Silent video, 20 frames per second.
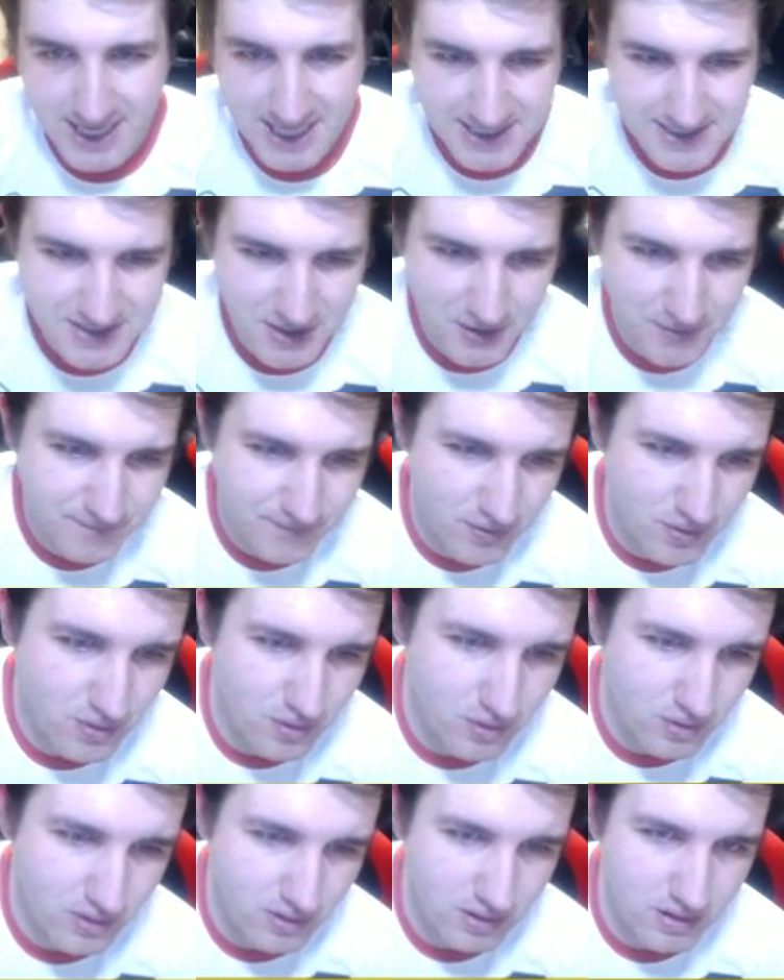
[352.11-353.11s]
let's go
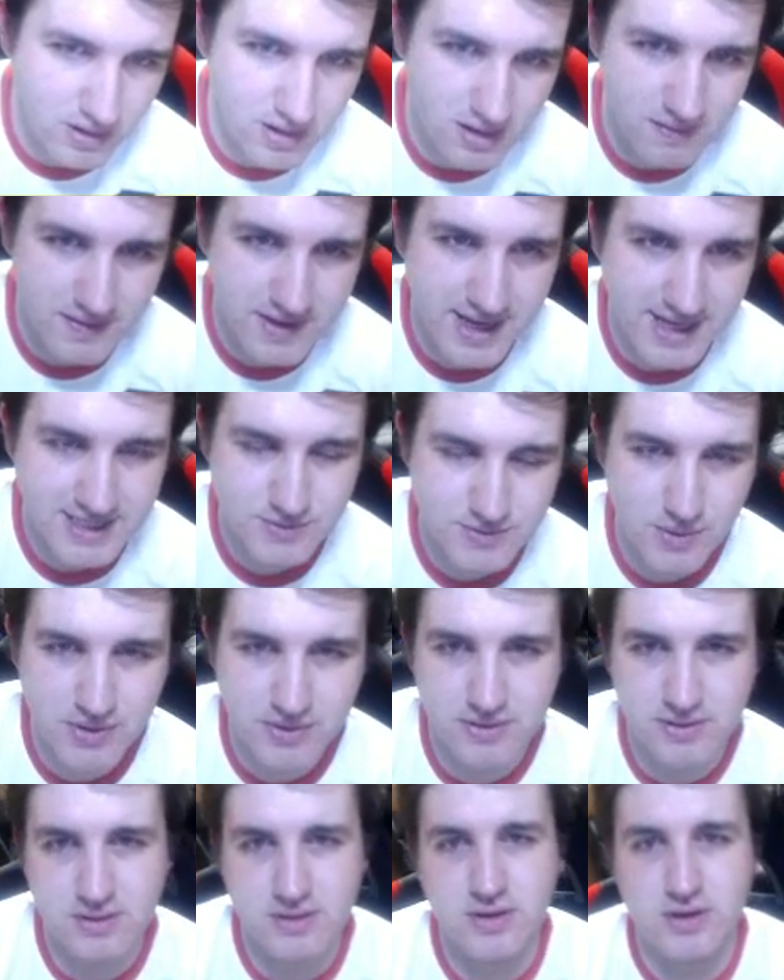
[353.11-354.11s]
for the next one.